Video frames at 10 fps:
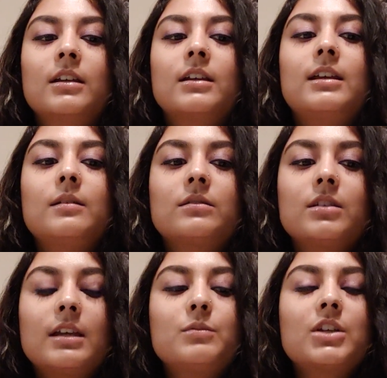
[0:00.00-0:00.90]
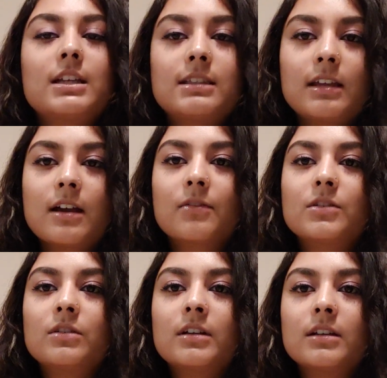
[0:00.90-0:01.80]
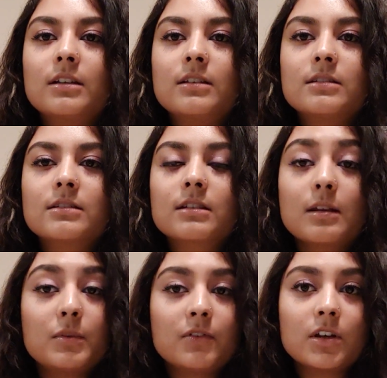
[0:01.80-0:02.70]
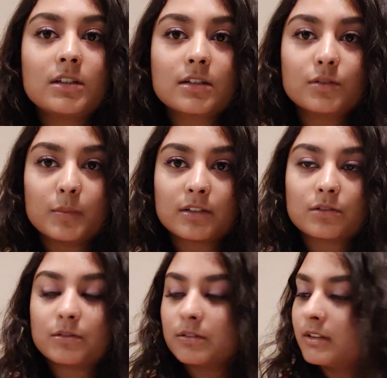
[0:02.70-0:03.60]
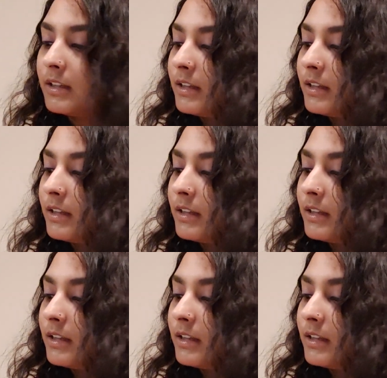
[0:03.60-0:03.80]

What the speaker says: to keep chasing after it, can be very detrimental.